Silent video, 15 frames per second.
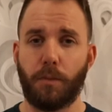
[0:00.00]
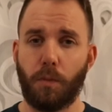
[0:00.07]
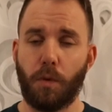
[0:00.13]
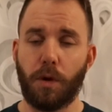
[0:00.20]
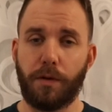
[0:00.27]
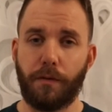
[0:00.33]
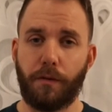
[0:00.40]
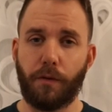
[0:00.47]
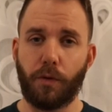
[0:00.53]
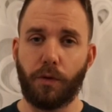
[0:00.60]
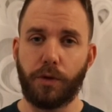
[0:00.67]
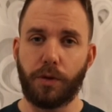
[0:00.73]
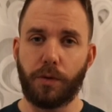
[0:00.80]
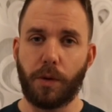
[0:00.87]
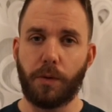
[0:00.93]
one
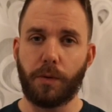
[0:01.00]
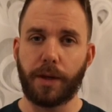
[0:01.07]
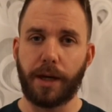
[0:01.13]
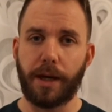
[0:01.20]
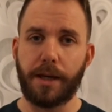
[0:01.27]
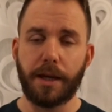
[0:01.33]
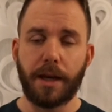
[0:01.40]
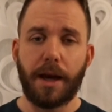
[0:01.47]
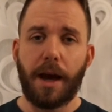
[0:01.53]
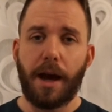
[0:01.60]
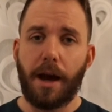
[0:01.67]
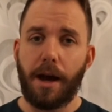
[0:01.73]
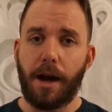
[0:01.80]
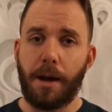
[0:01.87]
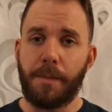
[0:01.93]
for you, okay?
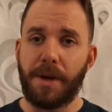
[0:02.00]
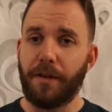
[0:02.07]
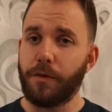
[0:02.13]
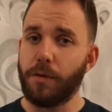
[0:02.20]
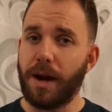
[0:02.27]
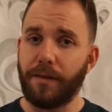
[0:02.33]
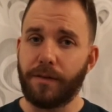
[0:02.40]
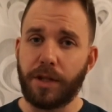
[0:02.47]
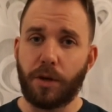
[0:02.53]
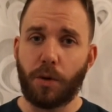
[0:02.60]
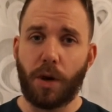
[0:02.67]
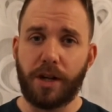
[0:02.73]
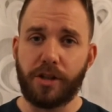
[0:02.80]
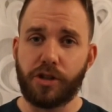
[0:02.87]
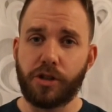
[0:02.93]
If you have any
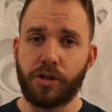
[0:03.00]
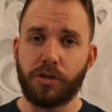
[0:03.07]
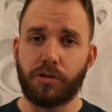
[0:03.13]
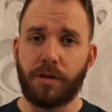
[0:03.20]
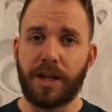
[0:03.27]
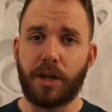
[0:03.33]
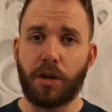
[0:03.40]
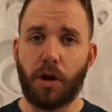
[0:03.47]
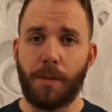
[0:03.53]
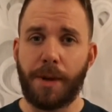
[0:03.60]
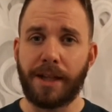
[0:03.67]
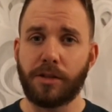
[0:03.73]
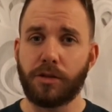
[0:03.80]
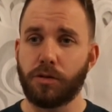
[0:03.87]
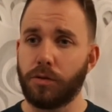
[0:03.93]
questions or any
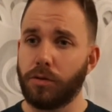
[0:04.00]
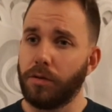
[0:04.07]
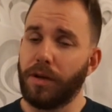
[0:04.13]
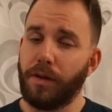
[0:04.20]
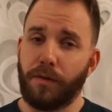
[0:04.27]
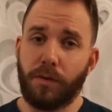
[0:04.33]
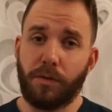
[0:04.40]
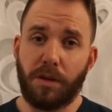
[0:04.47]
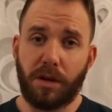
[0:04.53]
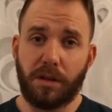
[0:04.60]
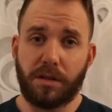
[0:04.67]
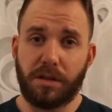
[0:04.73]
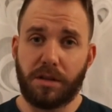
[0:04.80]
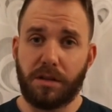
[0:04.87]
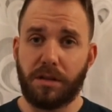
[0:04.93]
comments, or if you'd
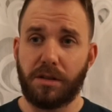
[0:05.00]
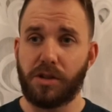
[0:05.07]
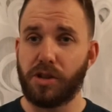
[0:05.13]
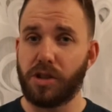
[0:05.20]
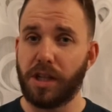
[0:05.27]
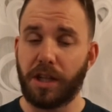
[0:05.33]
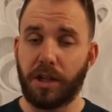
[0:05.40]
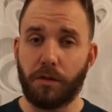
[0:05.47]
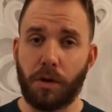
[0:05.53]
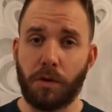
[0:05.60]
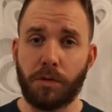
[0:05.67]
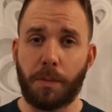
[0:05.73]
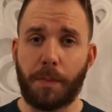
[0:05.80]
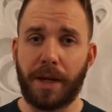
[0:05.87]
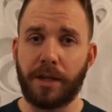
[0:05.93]
like to share your
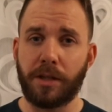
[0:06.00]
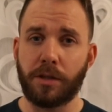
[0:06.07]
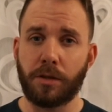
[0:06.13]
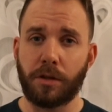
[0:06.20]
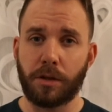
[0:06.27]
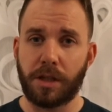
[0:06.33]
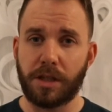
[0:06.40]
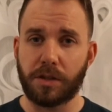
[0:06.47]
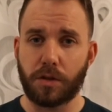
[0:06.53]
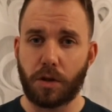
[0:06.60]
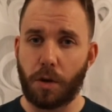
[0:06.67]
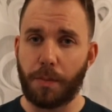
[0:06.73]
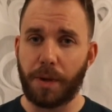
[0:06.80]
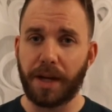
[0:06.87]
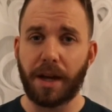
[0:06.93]
own opinion on this
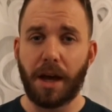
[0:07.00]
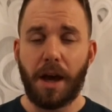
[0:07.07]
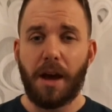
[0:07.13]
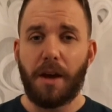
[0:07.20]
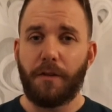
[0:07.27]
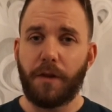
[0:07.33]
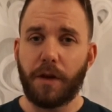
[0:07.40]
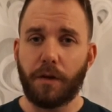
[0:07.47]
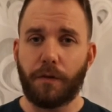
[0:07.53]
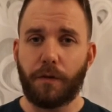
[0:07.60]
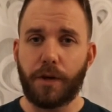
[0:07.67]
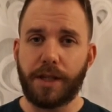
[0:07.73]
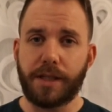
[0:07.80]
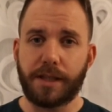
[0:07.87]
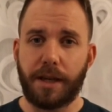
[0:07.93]
topic, feel
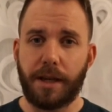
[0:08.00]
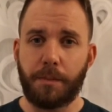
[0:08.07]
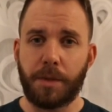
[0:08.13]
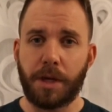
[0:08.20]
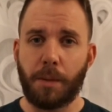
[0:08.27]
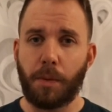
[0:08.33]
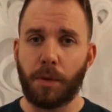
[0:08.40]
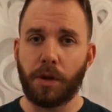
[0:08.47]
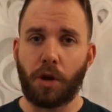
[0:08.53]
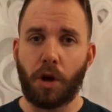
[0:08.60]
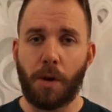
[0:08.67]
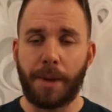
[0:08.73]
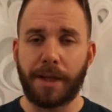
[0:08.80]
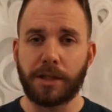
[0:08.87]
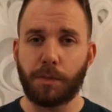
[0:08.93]
free to hit me up on the
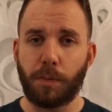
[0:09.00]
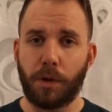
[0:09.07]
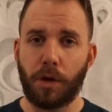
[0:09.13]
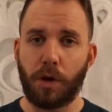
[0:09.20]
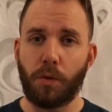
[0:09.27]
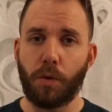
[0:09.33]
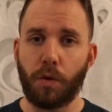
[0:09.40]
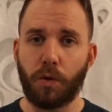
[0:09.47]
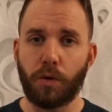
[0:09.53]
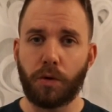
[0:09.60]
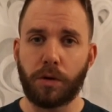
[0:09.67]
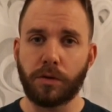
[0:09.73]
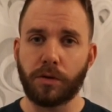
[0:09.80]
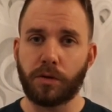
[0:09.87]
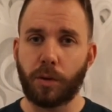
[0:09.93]
comments below
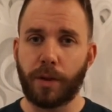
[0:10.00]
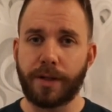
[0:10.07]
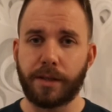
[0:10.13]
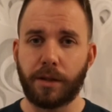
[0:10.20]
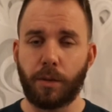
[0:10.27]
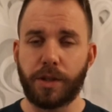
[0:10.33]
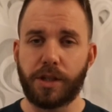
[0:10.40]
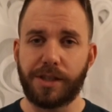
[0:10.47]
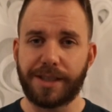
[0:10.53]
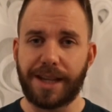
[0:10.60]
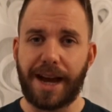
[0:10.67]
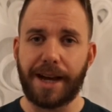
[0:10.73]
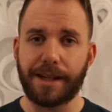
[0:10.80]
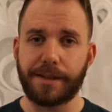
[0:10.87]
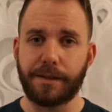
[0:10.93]
or on Twitter, which is
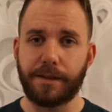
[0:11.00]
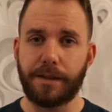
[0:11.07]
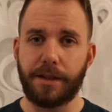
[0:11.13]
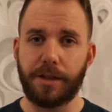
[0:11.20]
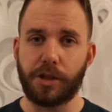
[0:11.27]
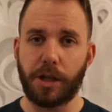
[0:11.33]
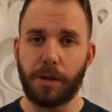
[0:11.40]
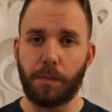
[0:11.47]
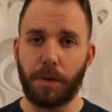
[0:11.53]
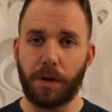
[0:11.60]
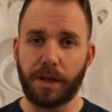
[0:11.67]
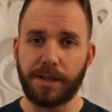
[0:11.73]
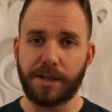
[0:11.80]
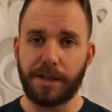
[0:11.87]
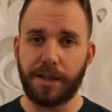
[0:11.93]
@DJ
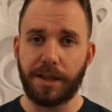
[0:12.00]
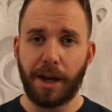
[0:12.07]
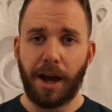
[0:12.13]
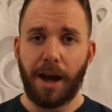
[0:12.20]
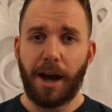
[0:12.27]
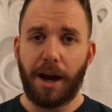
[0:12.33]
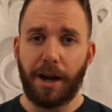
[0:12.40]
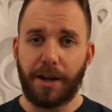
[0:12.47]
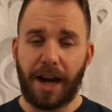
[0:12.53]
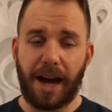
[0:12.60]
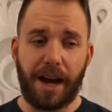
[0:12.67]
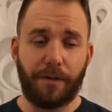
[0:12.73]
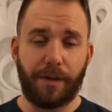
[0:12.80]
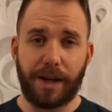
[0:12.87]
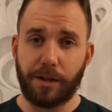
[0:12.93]
Blighty. I
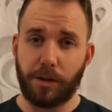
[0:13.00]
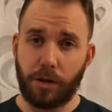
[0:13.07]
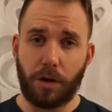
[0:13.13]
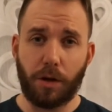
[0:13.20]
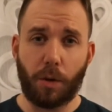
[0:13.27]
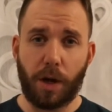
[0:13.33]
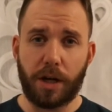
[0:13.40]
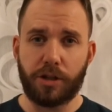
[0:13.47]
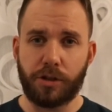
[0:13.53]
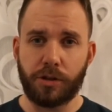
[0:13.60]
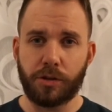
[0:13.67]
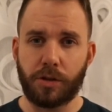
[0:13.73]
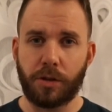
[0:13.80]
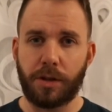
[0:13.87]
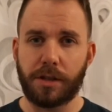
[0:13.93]
have had a lot of
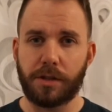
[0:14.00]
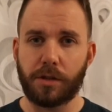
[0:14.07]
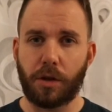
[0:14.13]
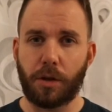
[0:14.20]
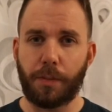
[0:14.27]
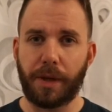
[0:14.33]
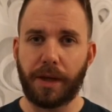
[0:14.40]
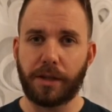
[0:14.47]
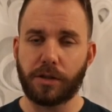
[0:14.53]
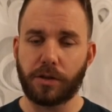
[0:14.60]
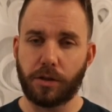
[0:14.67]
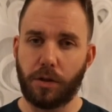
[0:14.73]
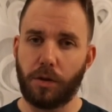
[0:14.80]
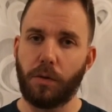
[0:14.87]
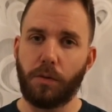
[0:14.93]
questions on this topic,
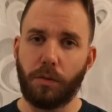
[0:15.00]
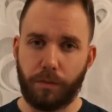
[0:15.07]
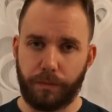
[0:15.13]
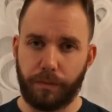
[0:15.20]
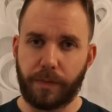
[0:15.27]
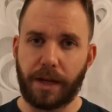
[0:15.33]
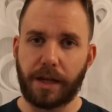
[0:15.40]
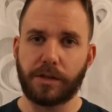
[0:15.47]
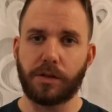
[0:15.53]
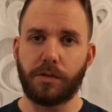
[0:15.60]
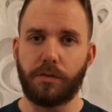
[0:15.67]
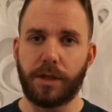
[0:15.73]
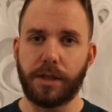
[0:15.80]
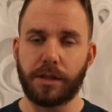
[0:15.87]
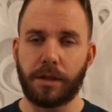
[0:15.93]
so that's the
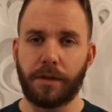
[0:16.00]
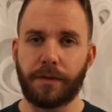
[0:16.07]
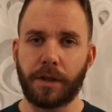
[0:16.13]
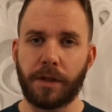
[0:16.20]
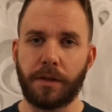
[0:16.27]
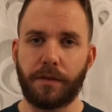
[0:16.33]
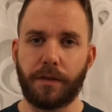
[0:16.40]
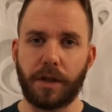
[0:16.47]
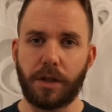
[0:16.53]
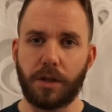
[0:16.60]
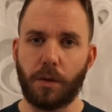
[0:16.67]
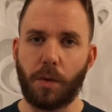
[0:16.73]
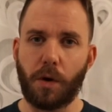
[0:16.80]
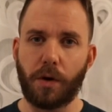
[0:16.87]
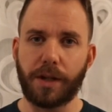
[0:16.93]
reason I've done the
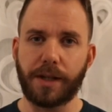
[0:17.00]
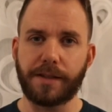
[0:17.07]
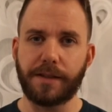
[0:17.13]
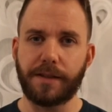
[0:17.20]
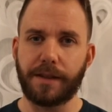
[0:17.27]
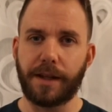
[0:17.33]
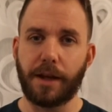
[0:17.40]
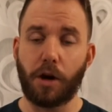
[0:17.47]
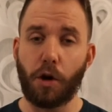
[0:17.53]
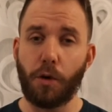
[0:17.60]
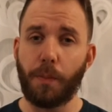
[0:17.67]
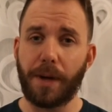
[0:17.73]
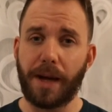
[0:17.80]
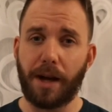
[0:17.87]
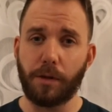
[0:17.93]
video on it today. I
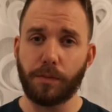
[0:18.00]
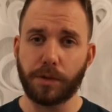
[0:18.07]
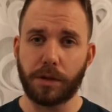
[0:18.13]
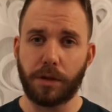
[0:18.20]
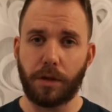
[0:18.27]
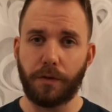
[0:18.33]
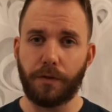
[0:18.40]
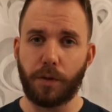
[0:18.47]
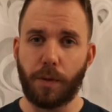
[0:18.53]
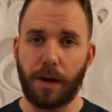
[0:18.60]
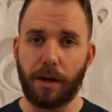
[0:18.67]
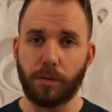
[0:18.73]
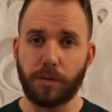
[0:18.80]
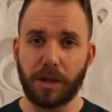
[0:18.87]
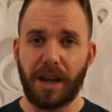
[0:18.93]
hope it helps a lot of you
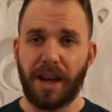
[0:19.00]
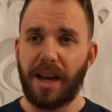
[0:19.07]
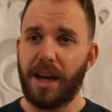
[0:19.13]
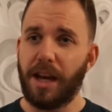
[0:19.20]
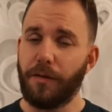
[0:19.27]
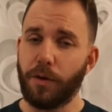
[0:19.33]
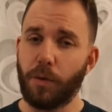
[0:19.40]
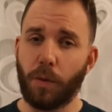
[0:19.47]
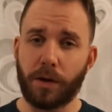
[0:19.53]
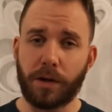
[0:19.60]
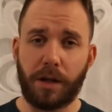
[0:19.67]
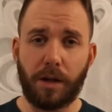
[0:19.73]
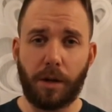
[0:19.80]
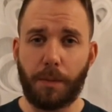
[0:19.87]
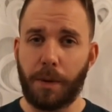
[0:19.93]
out. If you want a
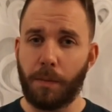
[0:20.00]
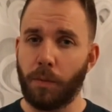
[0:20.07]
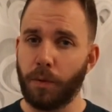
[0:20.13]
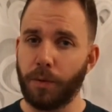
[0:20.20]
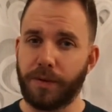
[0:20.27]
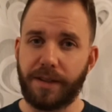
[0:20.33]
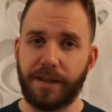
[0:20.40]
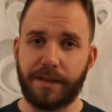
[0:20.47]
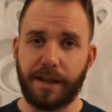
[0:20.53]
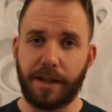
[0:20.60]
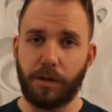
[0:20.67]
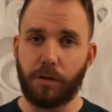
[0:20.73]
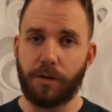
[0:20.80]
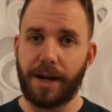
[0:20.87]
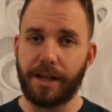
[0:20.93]
little bit more
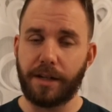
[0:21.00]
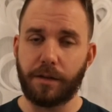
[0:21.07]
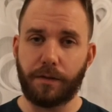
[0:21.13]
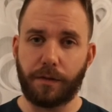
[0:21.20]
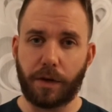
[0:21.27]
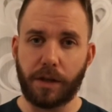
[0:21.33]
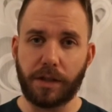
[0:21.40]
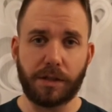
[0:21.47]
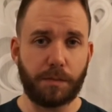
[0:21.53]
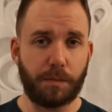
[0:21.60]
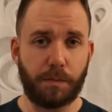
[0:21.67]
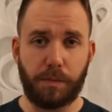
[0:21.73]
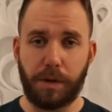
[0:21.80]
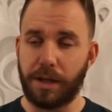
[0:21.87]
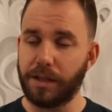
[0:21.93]
detail or any advice,
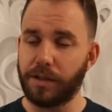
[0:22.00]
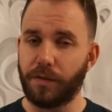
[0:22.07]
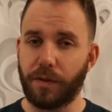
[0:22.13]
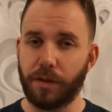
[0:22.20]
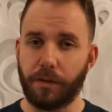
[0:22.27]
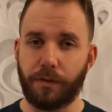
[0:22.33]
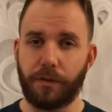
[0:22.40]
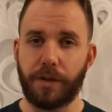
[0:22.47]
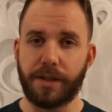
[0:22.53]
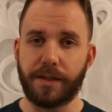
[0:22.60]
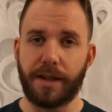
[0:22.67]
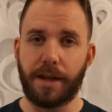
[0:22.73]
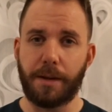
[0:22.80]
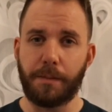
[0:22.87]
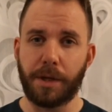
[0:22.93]
please feel free
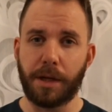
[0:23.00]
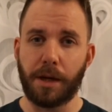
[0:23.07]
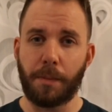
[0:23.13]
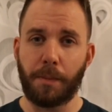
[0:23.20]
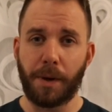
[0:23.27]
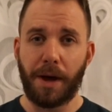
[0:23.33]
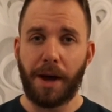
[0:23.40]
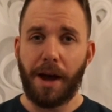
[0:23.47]
to hit me up.